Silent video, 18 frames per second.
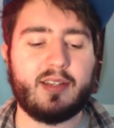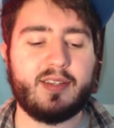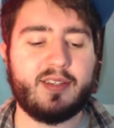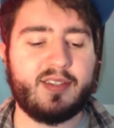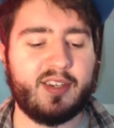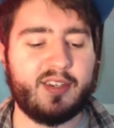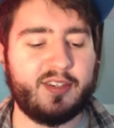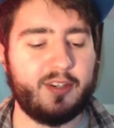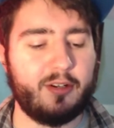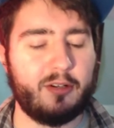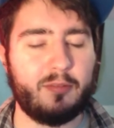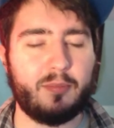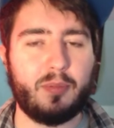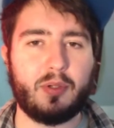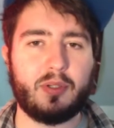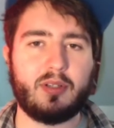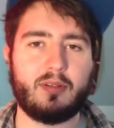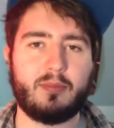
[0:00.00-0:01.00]
He says,
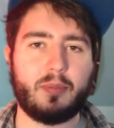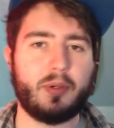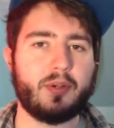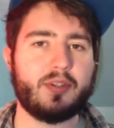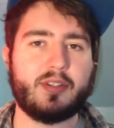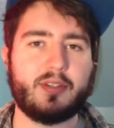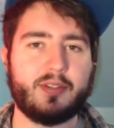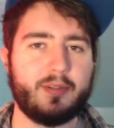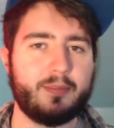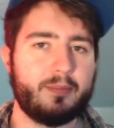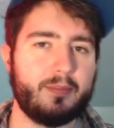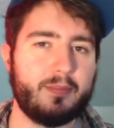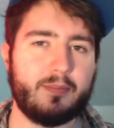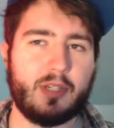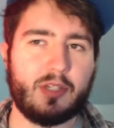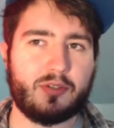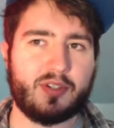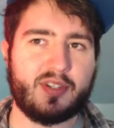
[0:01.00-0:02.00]
put personal
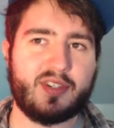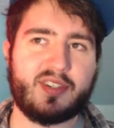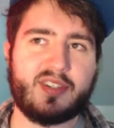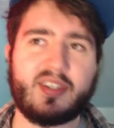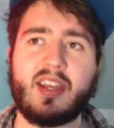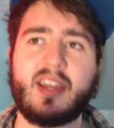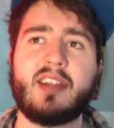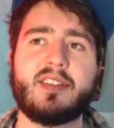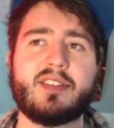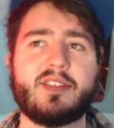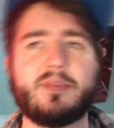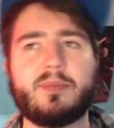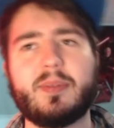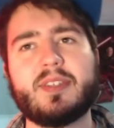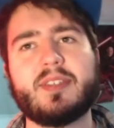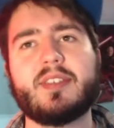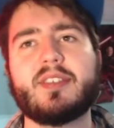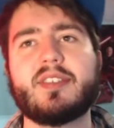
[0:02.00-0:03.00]
interests aside. This is
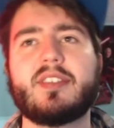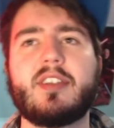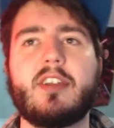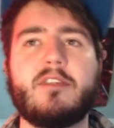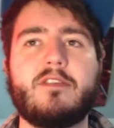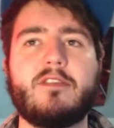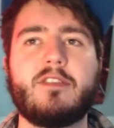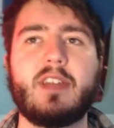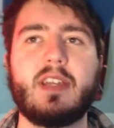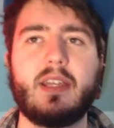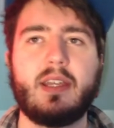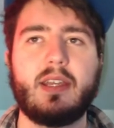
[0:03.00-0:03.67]
business stuff.